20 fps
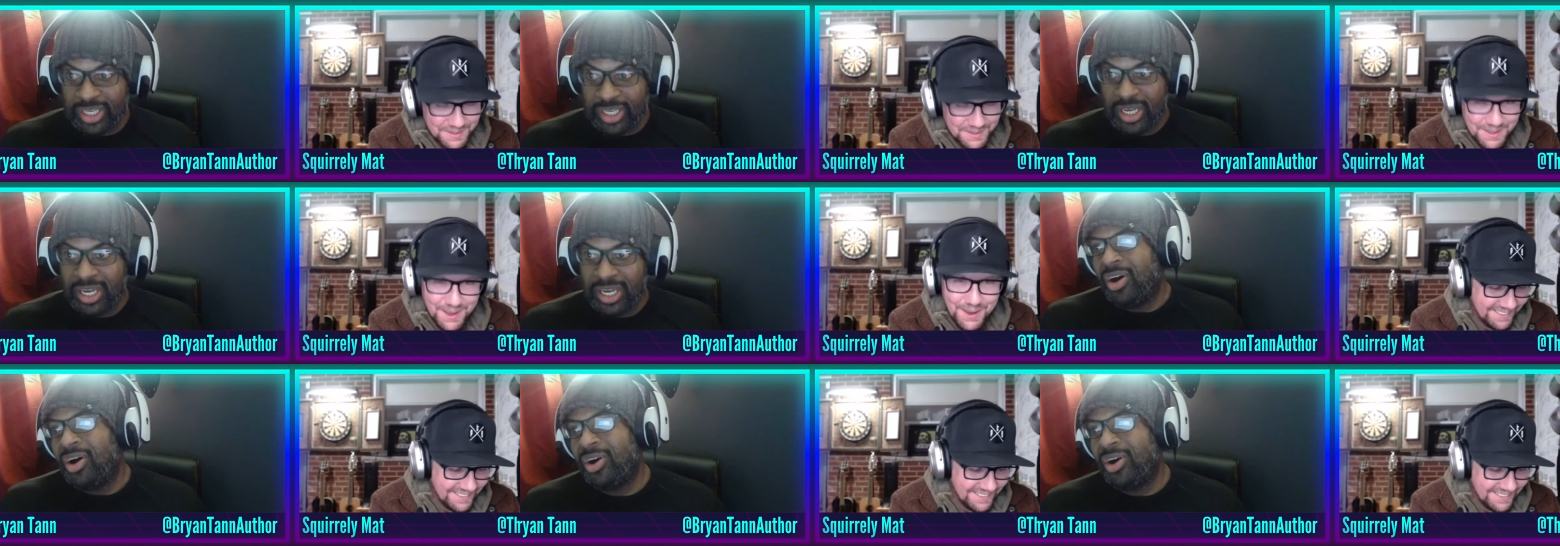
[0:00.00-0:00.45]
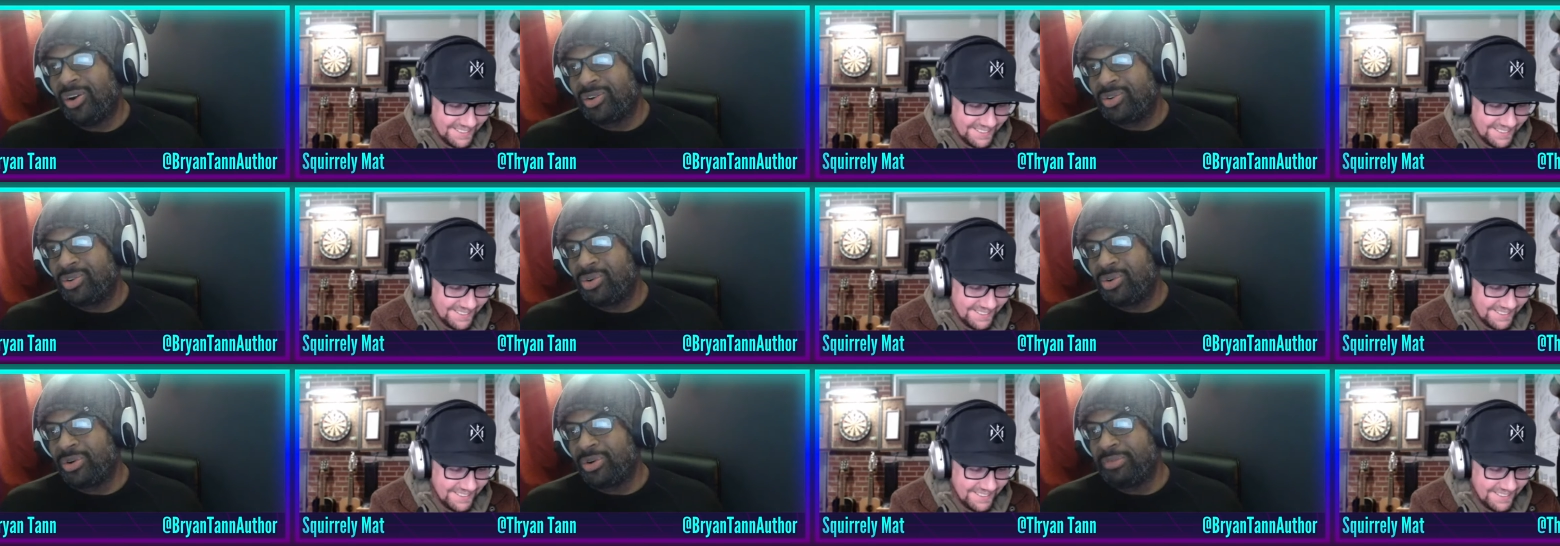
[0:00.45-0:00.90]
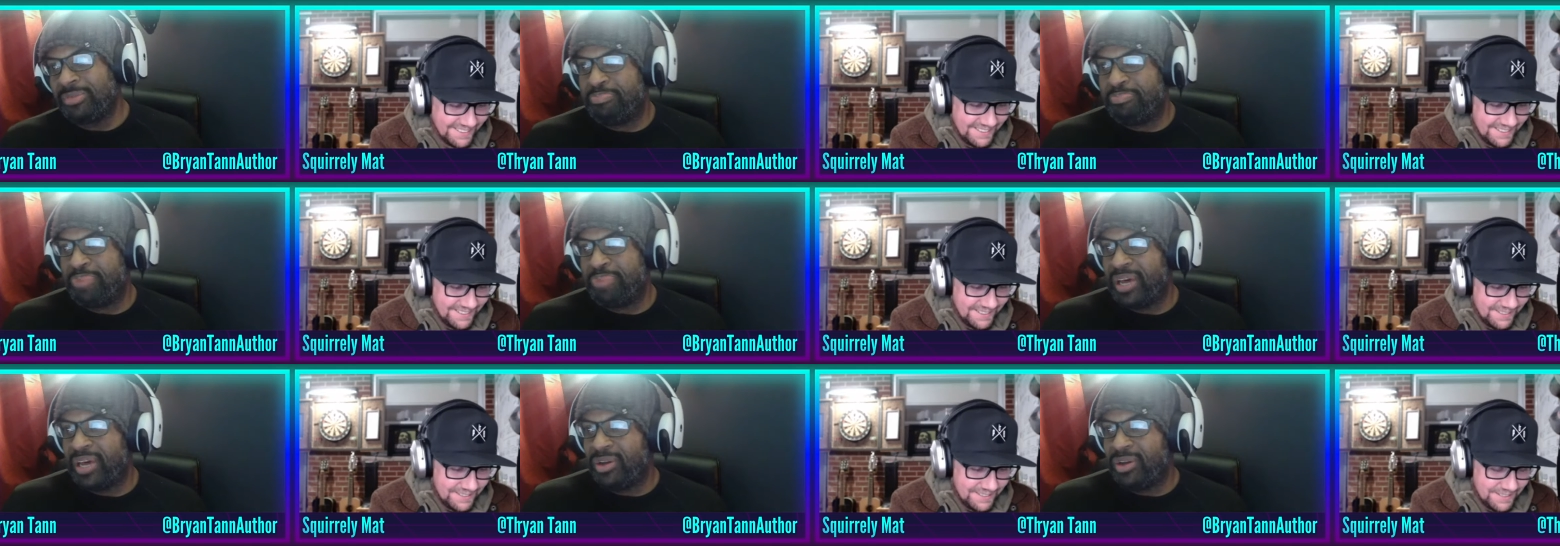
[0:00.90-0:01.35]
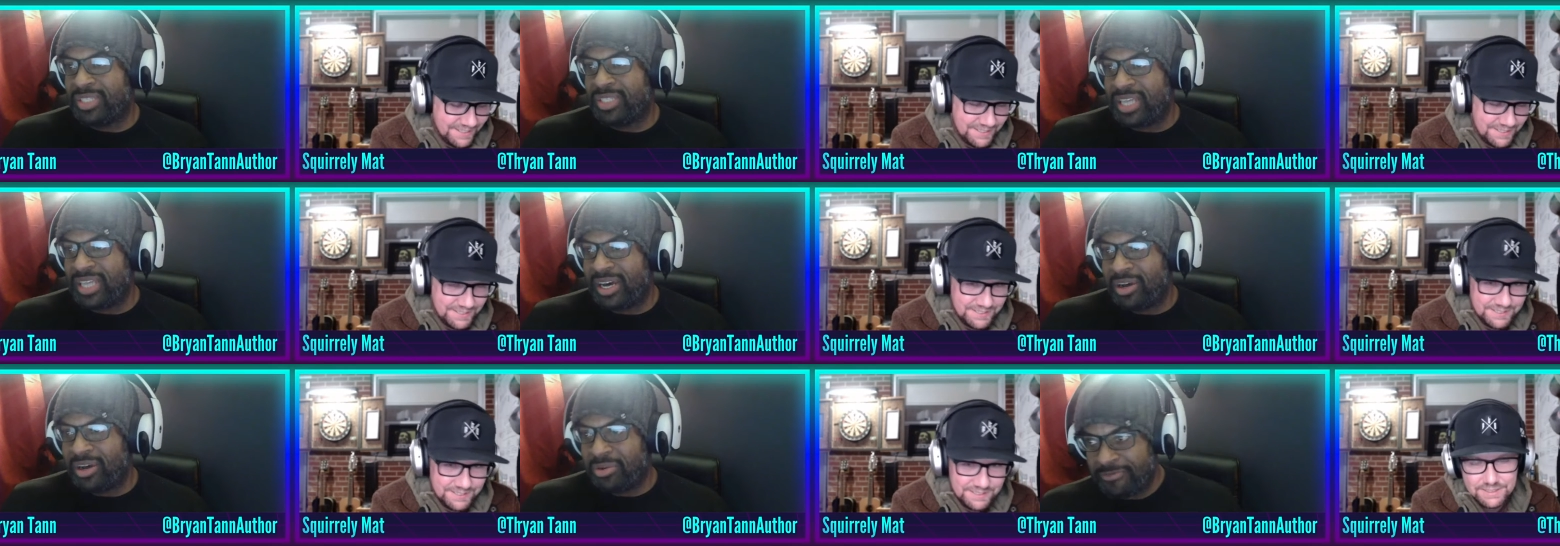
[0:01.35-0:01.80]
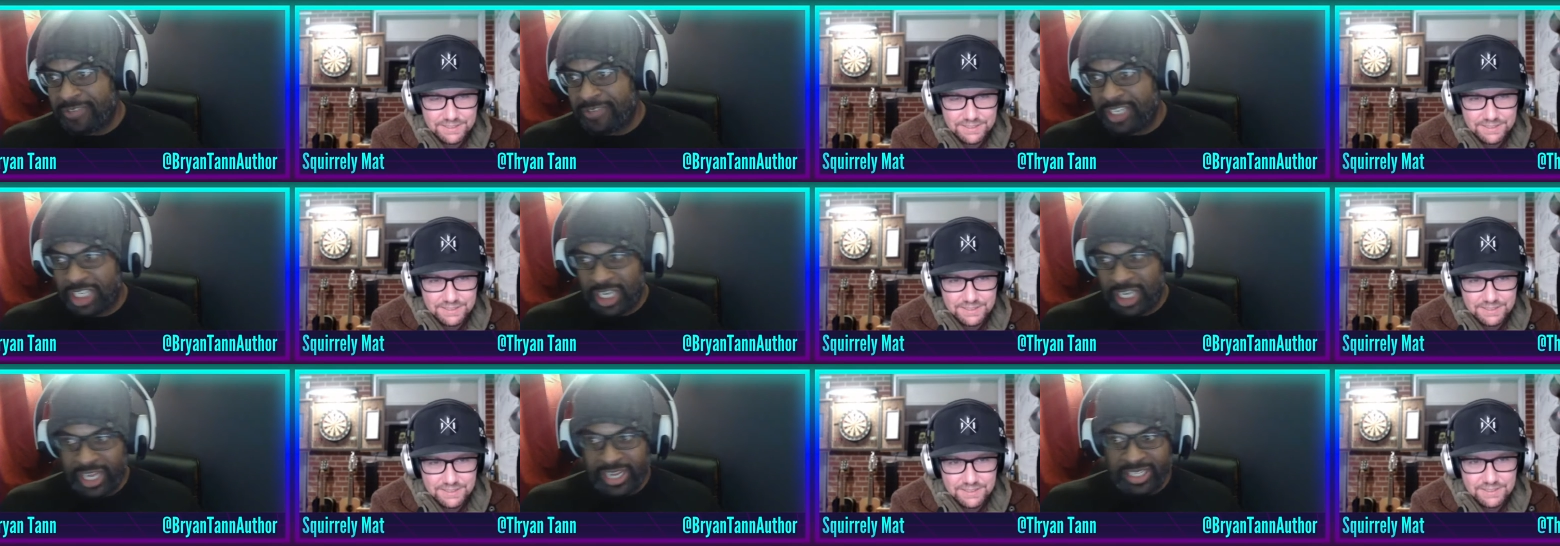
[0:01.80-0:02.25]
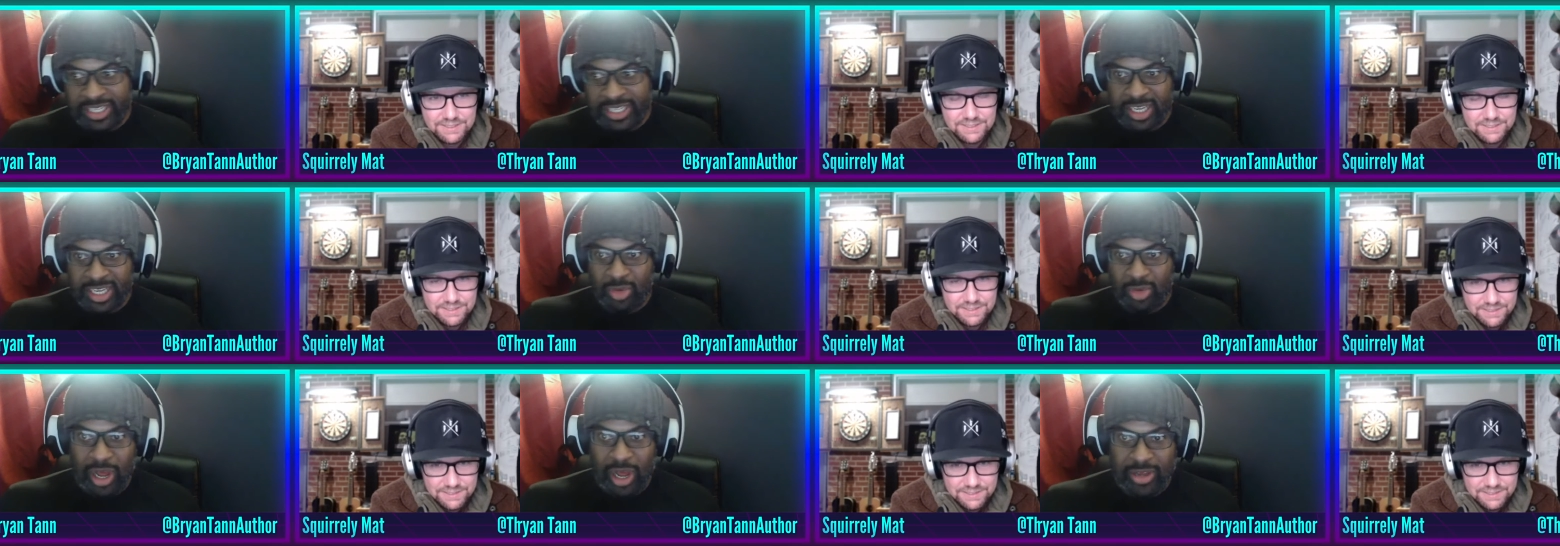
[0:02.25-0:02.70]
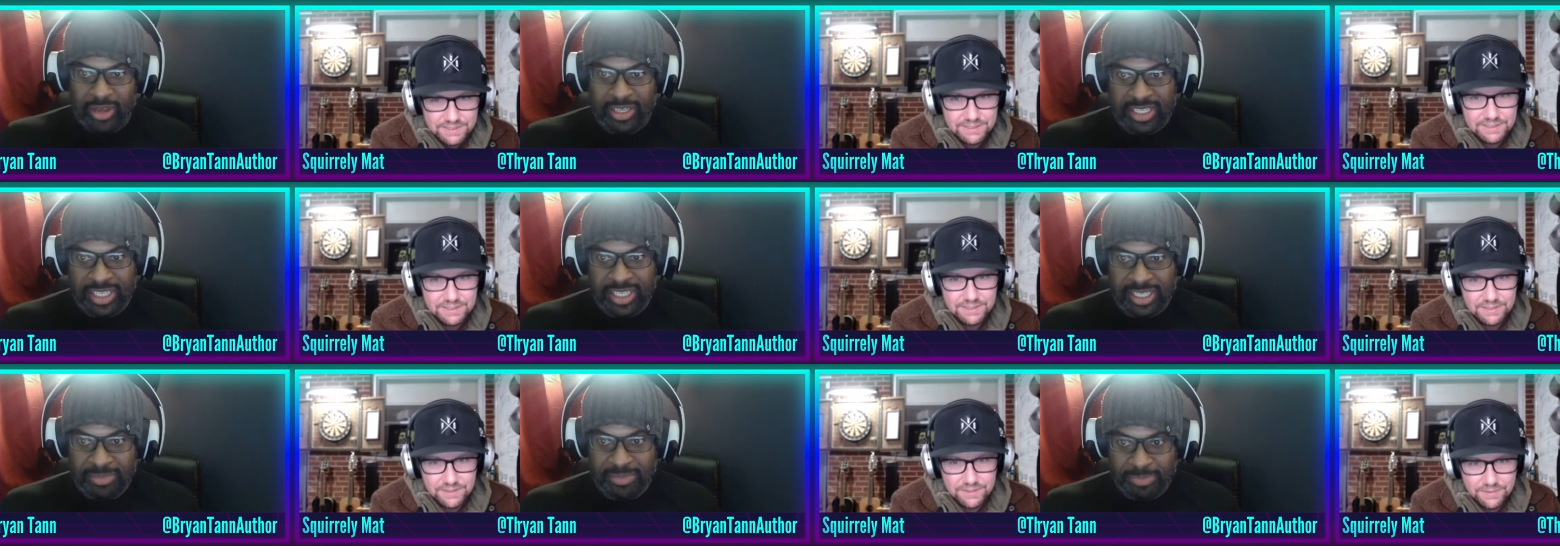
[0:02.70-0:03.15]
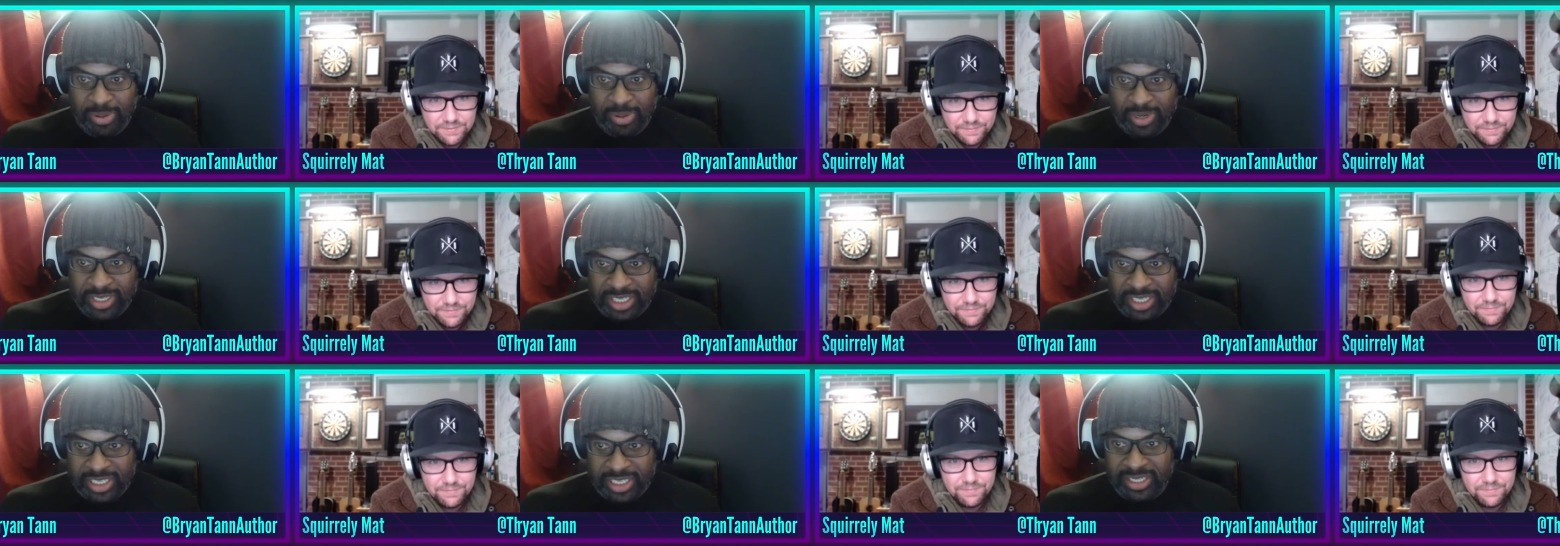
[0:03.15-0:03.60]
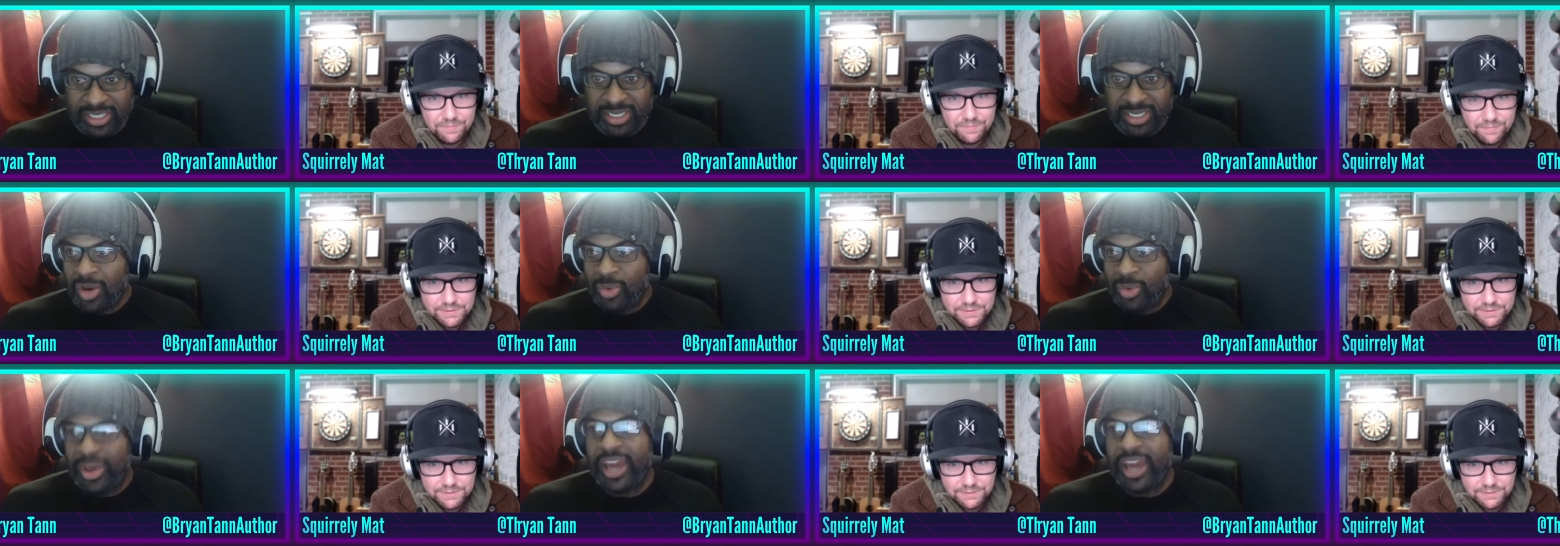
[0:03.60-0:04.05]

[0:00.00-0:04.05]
Speaker 1: Yeah. Harcourt bails out Vigilante while he's in the prison. We